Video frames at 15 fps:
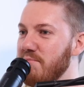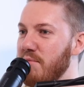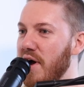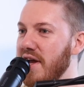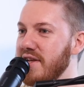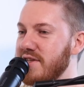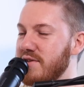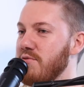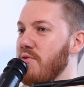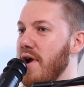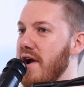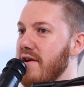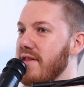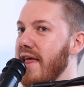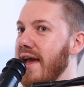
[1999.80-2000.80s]
But to
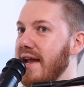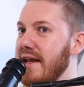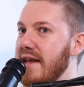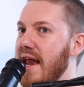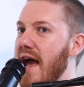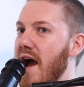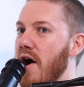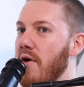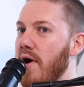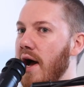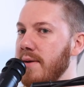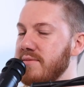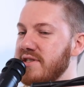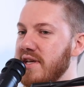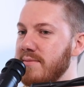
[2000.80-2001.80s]
where like now
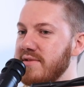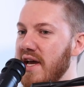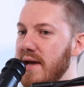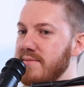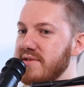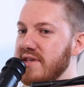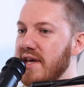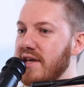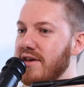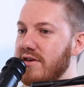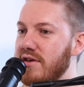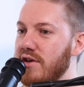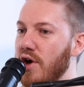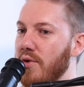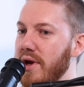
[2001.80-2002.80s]
I'm sometimes like
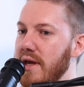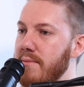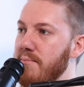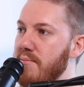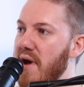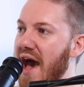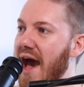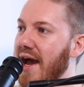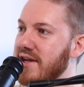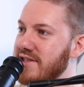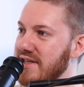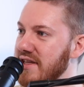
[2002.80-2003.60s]
going back